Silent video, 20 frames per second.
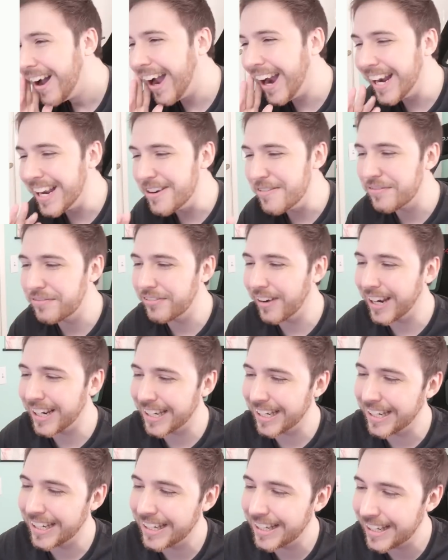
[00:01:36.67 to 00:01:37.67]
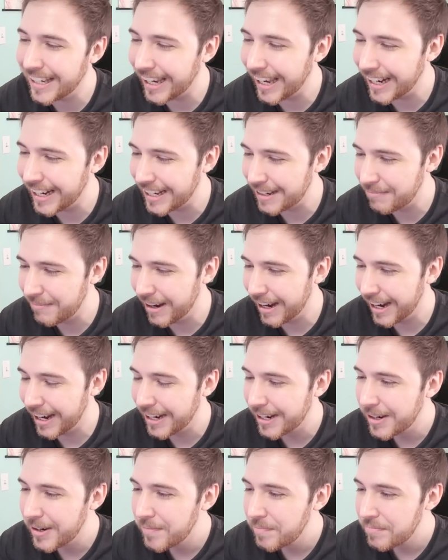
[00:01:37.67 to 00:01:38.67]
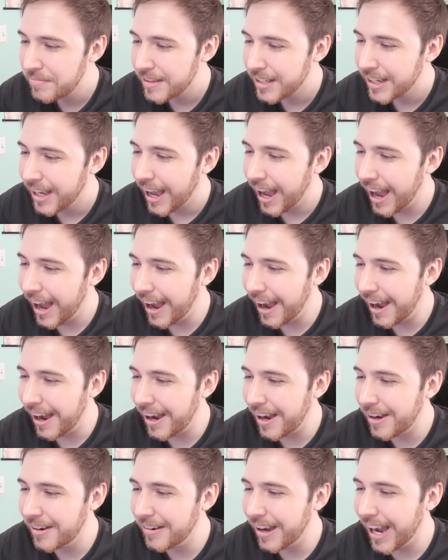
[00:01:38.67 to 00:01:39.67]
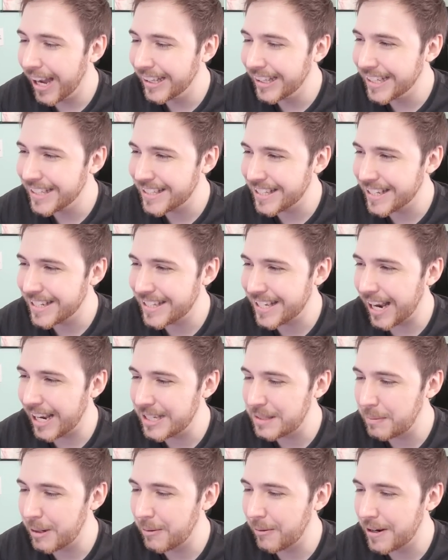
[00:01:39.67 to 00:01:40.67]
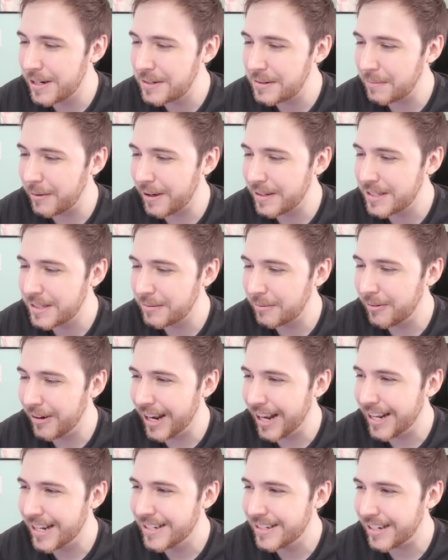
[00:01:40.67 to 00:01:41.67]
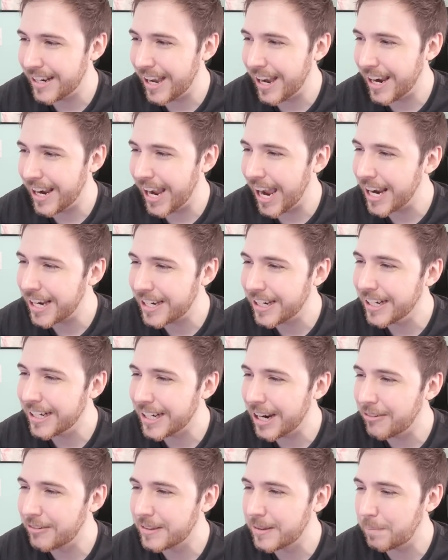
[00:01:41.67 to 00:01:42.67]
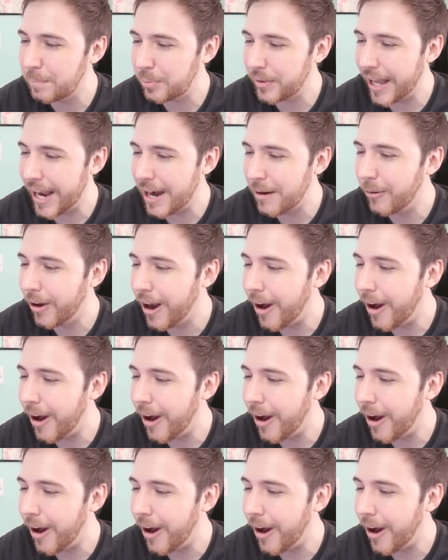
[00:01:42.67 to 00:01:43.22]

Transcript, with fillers: Are you fucking kidding me? At least it tells me which one's which. I could go with the plain